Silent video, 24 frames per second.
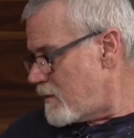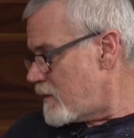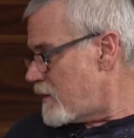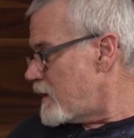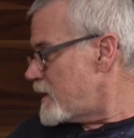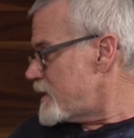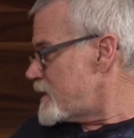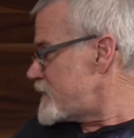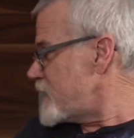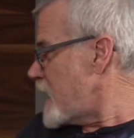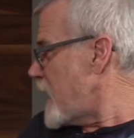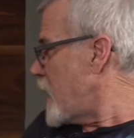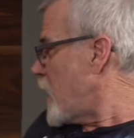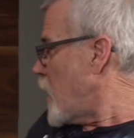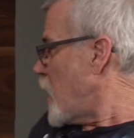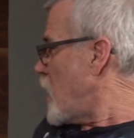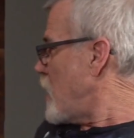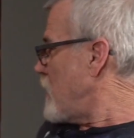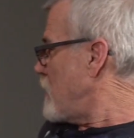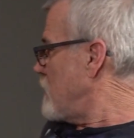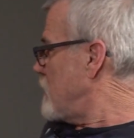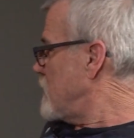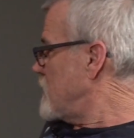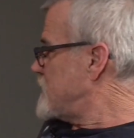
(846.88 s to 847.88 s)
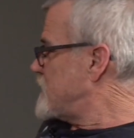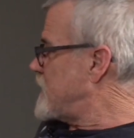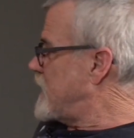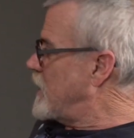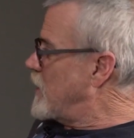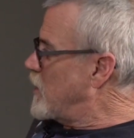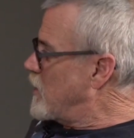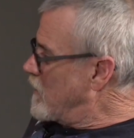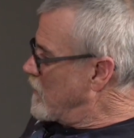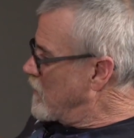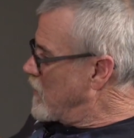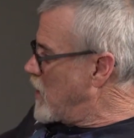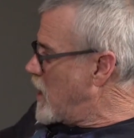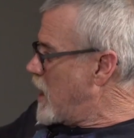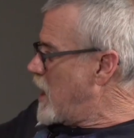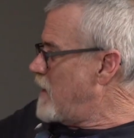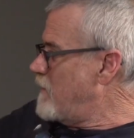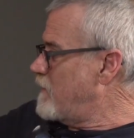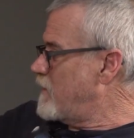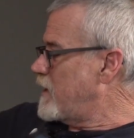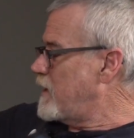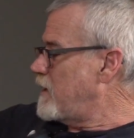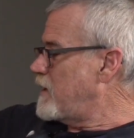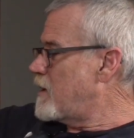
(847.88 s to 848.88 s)
center of
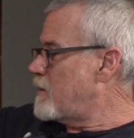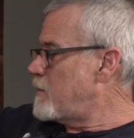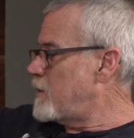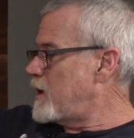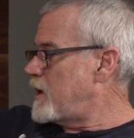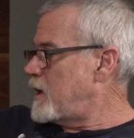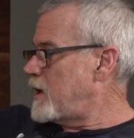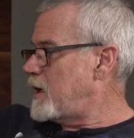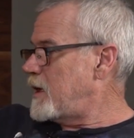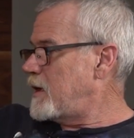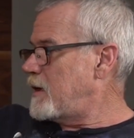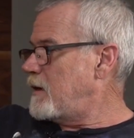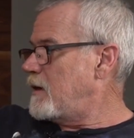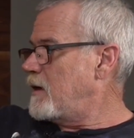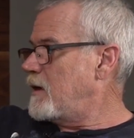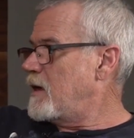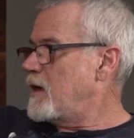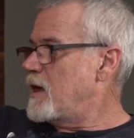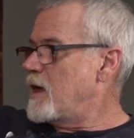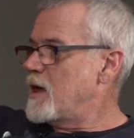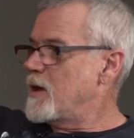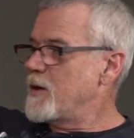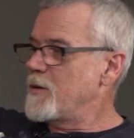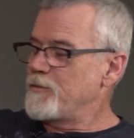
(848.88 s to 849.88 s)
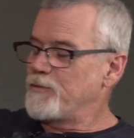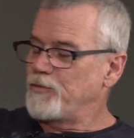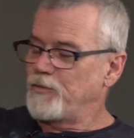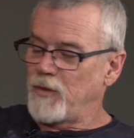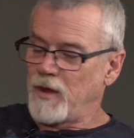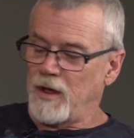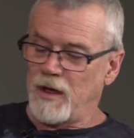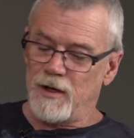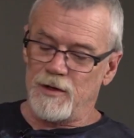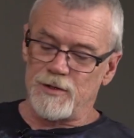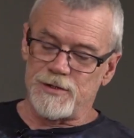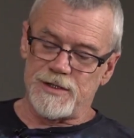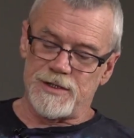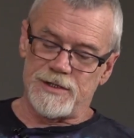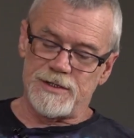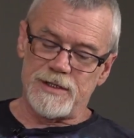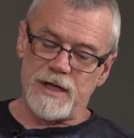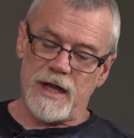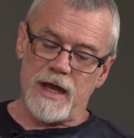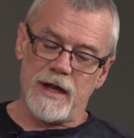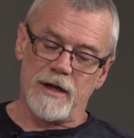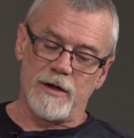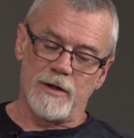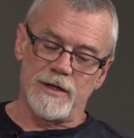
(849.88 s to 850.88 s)
gravity. I mean, here's a
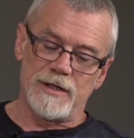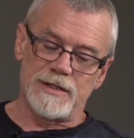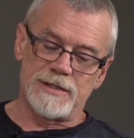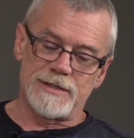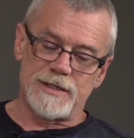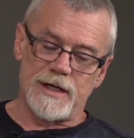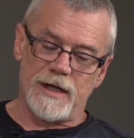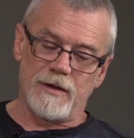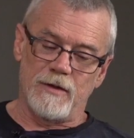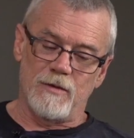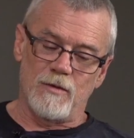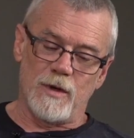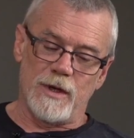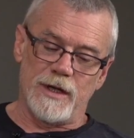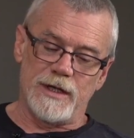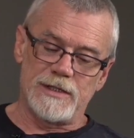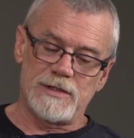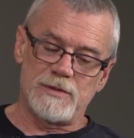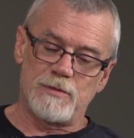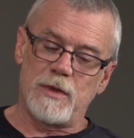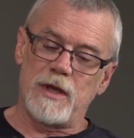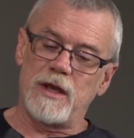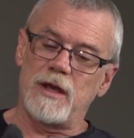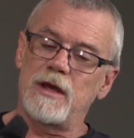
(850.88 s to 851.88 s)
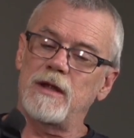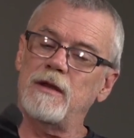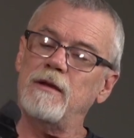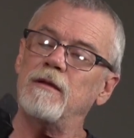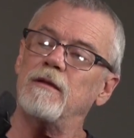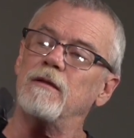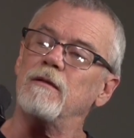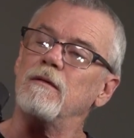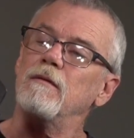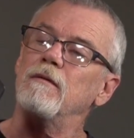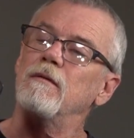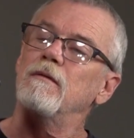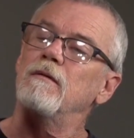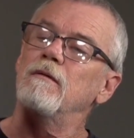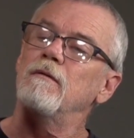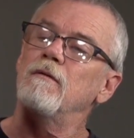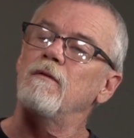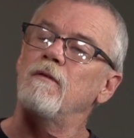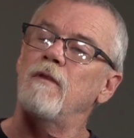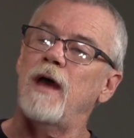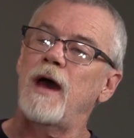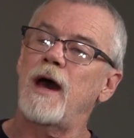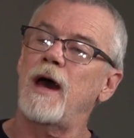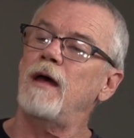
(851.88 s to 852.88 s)
standard inside the waistband.
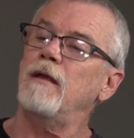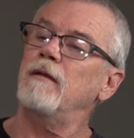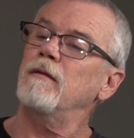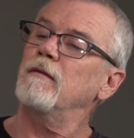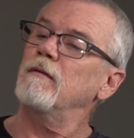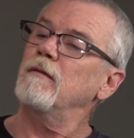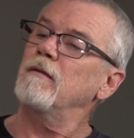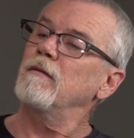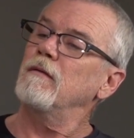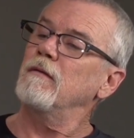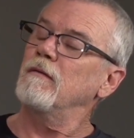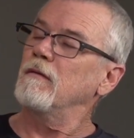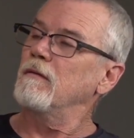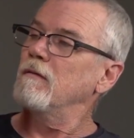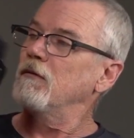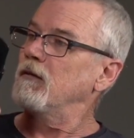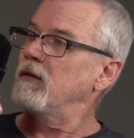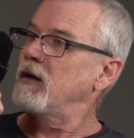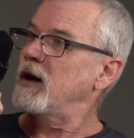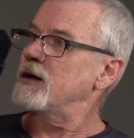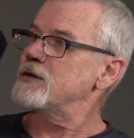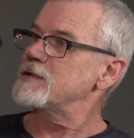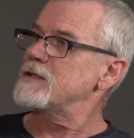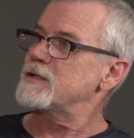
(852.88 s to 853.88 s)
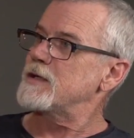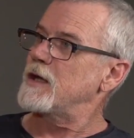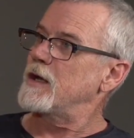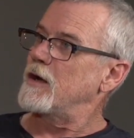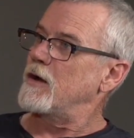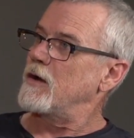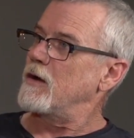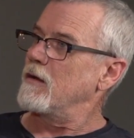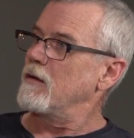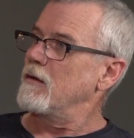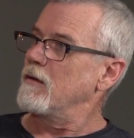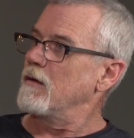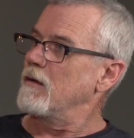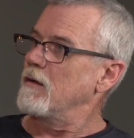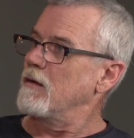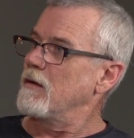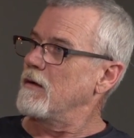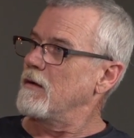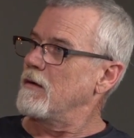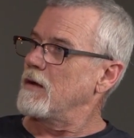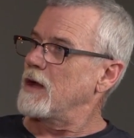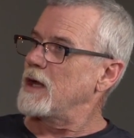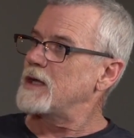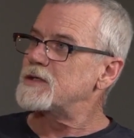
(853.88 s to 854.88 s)
That's centered.
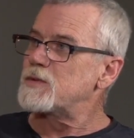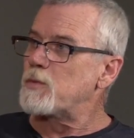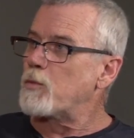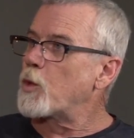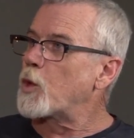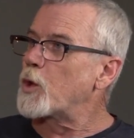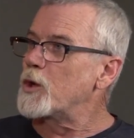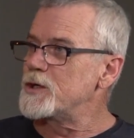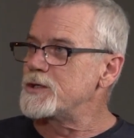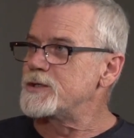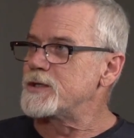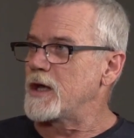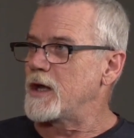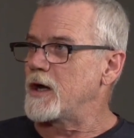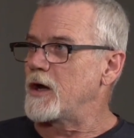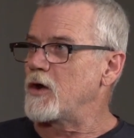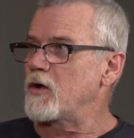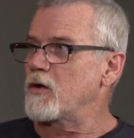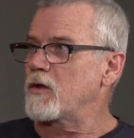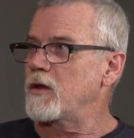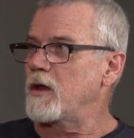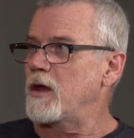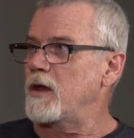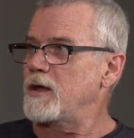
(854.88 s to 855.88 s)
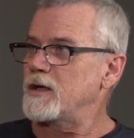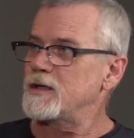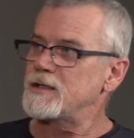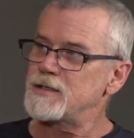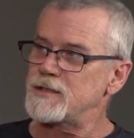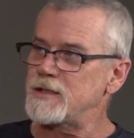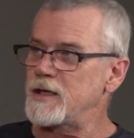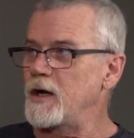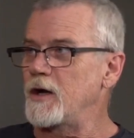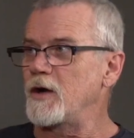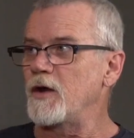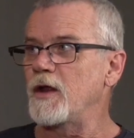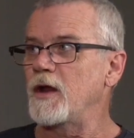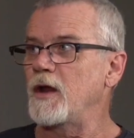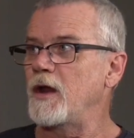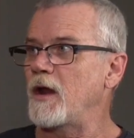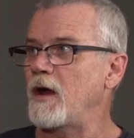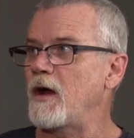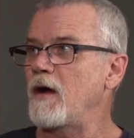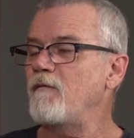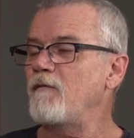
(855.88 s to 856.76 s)
It's more centered, okay? It's centered enough.